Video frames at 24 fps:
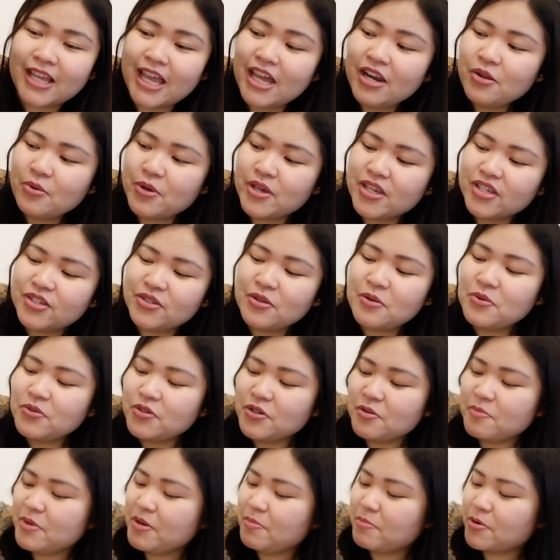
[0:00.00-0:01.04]
Anyways, those
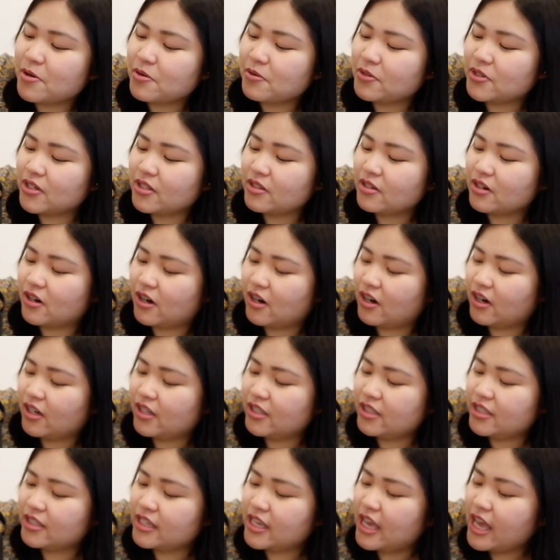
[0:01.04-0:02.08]
are my pros and
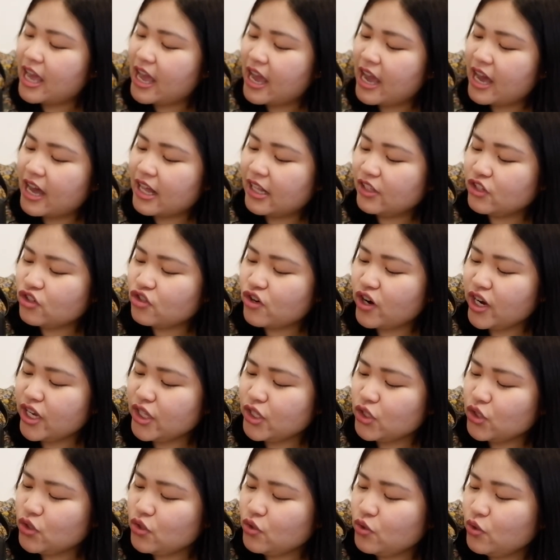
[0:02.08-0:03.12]
cons. I'll
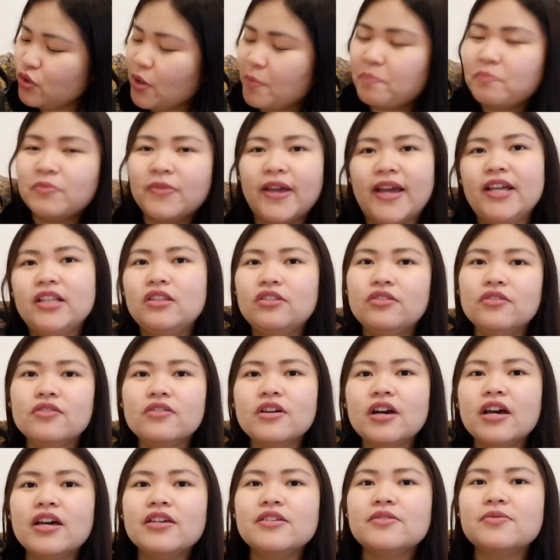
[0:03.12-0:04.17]
try to update you
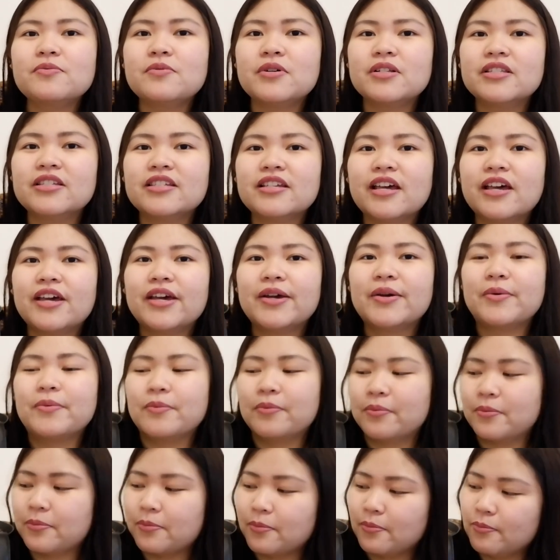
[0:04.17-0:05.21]
guys once I
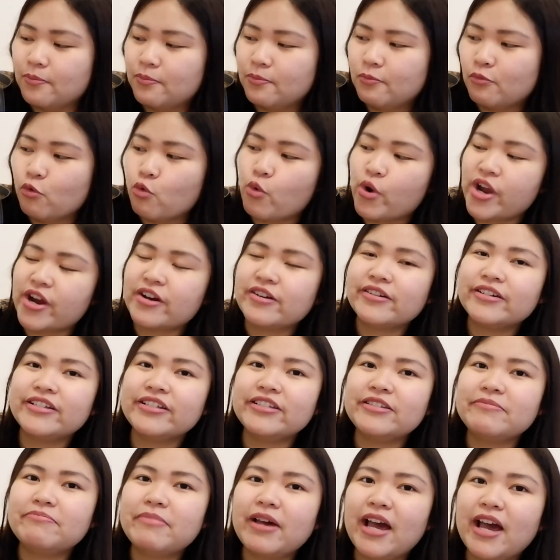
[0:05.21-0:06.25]
wear
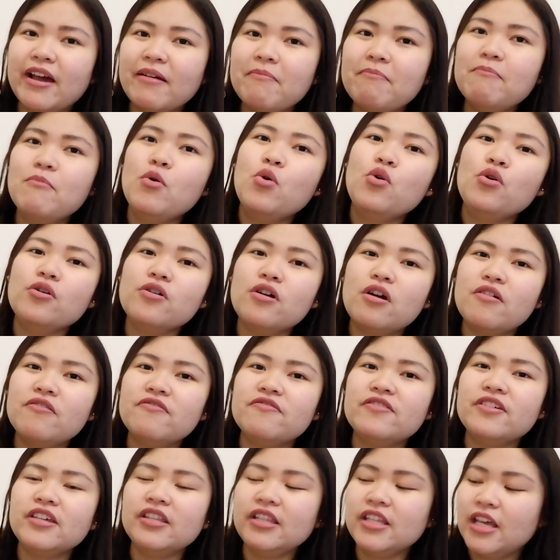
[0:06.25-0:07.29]
this bag more
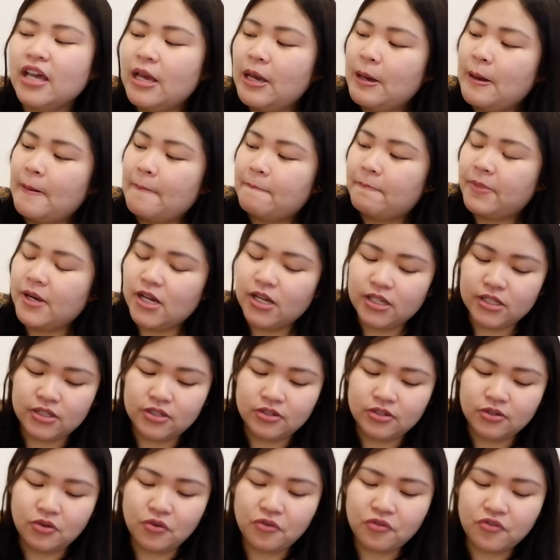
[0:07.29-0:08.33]
often, but
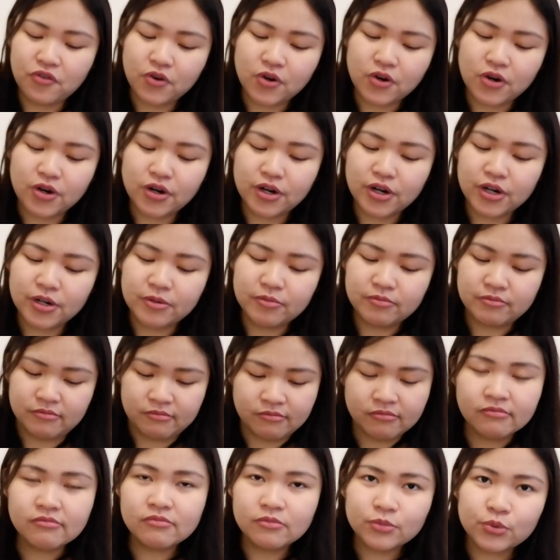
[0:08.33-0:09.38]
so far,
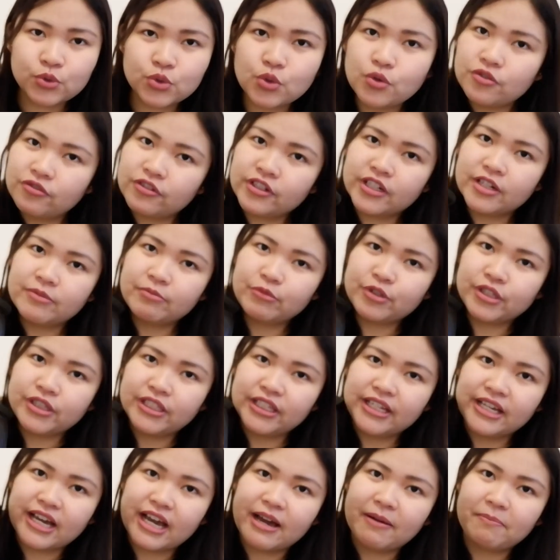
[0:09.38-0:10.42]
so far I'm
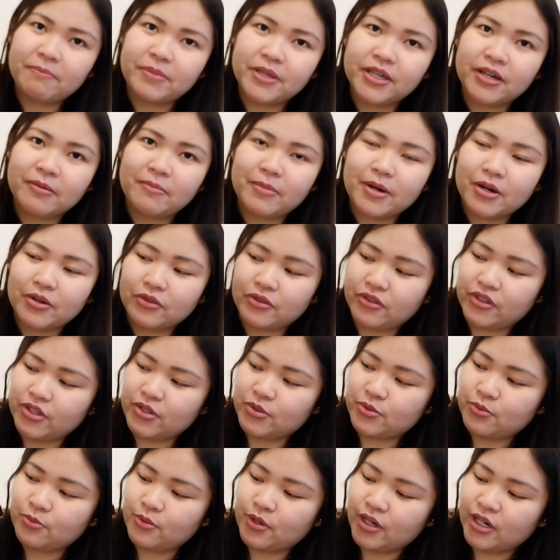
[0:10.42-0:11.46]
really happy about
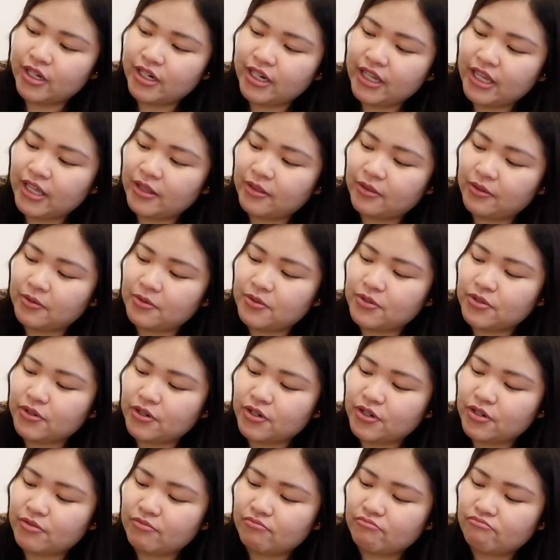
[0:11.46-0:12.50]
this one, and those
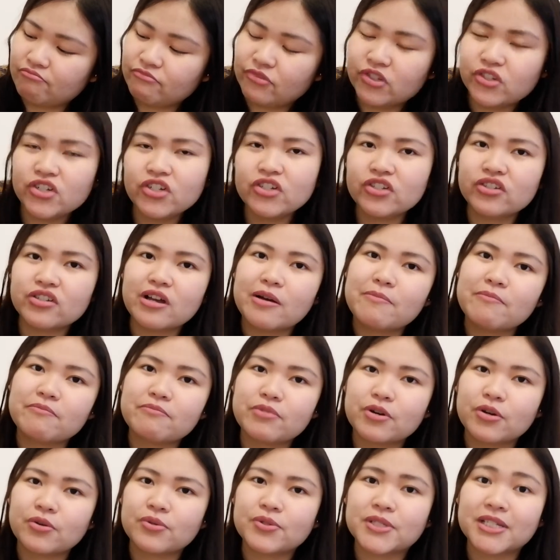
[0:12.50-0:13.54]
are just some
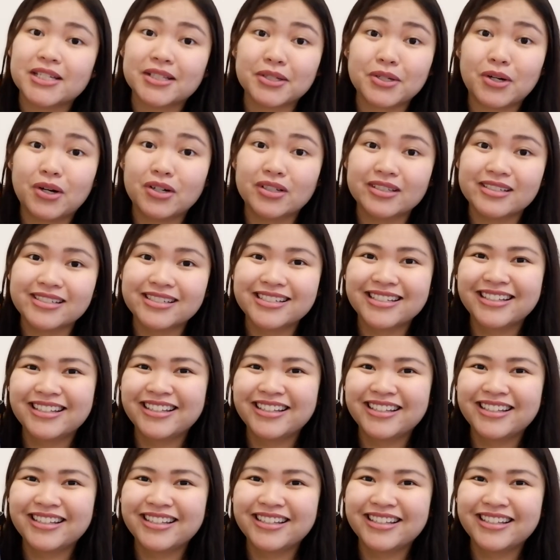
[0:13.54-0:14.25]
pros and cons.